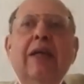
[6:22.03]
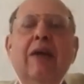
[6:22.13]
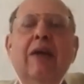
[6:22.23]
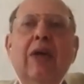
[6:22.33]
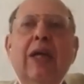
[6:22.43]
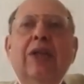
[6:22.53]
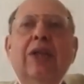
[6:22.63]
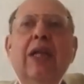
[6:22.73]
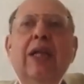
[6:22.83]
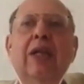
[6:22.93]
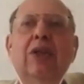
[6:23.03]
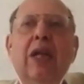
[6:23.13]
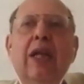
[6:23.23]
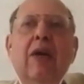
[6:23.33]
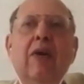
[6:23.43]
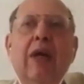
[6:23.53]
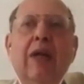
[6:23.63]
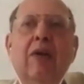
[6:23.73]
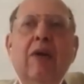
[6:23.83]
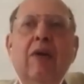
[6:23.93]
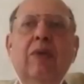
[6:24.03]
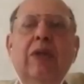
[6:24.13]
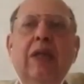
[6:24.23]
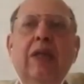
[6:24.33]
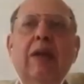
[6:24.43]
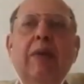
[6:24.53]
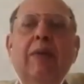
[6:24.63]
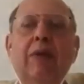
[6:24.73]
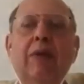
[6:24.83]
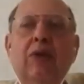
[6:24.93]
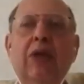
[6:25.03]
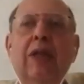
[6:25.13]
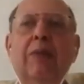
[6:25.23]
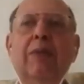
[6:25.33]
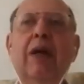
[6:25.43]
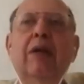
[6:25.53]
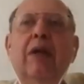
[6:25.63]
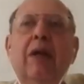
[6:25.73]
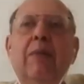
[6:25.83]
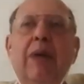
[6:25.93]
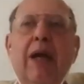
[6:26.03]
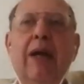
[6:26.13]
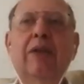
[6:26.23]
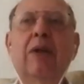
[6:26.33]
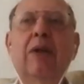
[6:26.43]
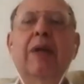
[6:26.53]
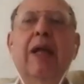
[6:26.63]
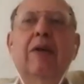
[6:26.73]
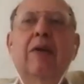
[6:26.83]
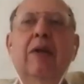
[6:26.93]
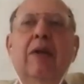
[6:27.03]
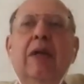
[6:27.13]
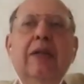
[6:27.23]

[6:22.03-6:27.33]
occasionally shut down alcohol Gujarat apart, Bihar stopped alcohol.